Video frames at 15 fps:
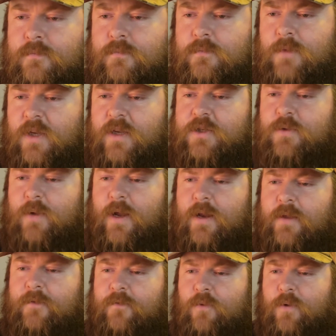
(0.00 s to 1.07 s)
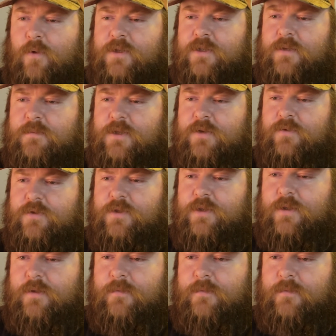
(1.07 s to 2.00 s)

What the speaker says: Yeah, 280 for it seems interesting.